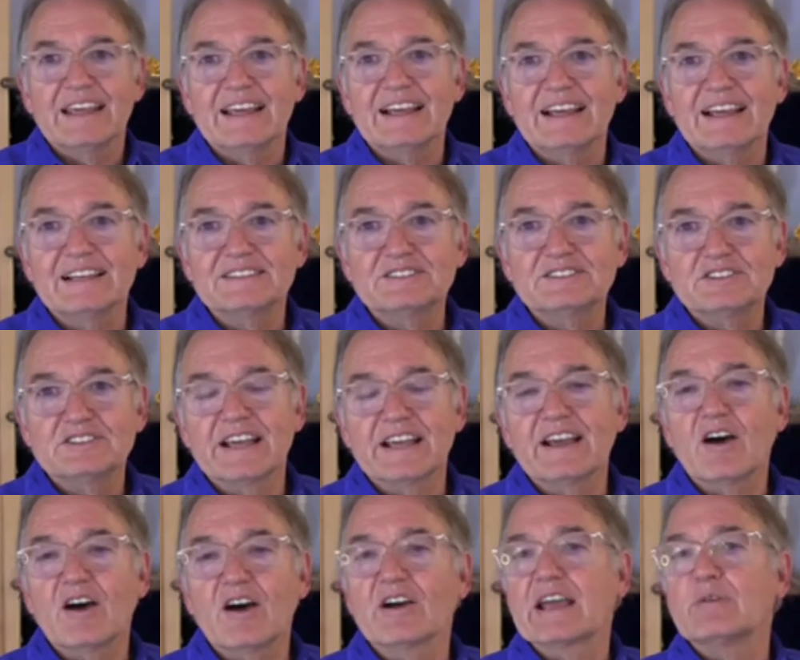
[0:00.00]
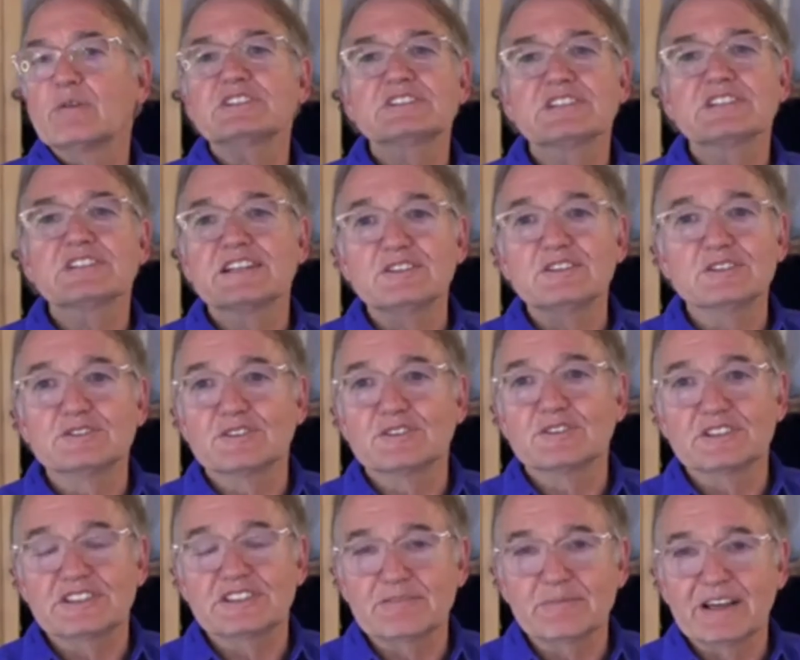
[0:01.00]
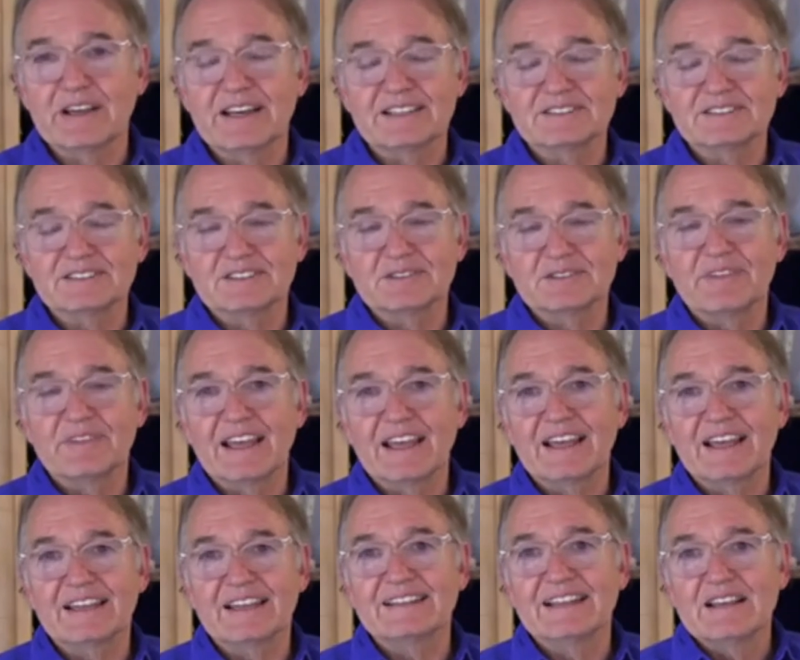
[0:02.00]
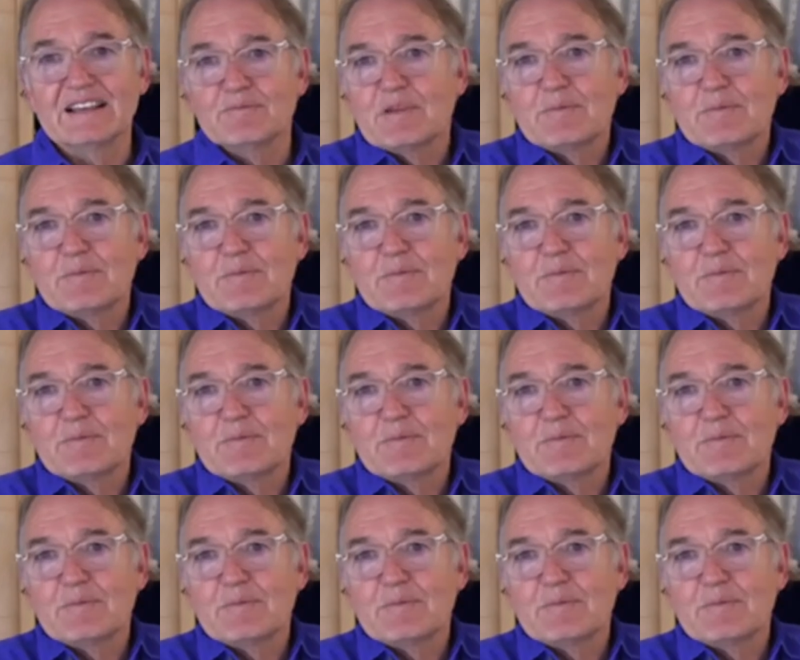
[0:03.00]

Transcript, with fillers: is you say, okay, we're just going to do this for 10 minutes and